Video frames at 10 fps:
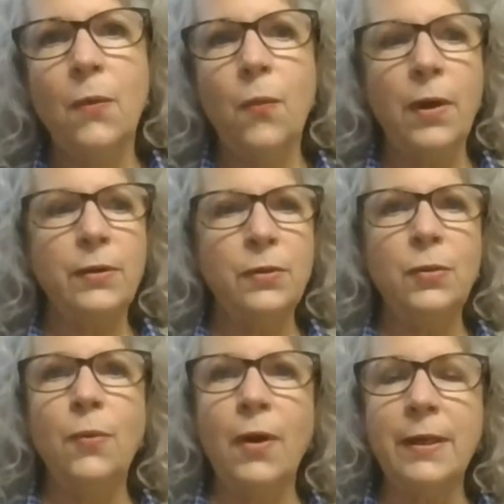what
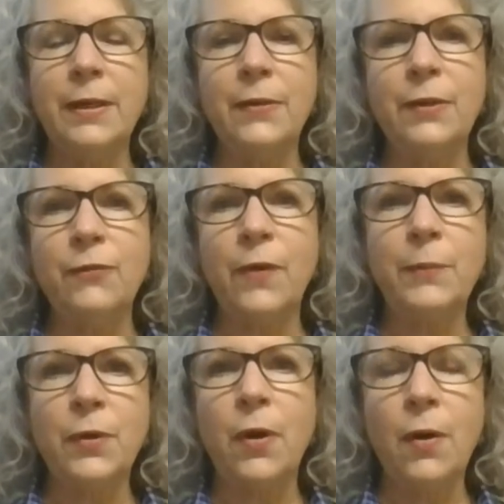you are hearing
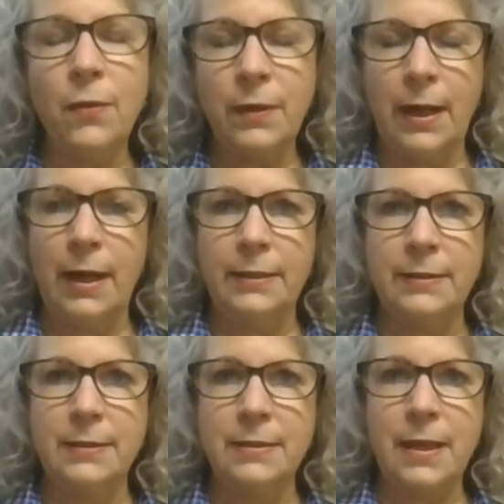from your own
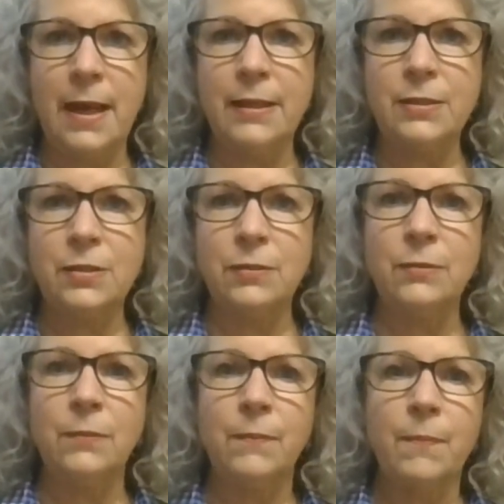guidance as to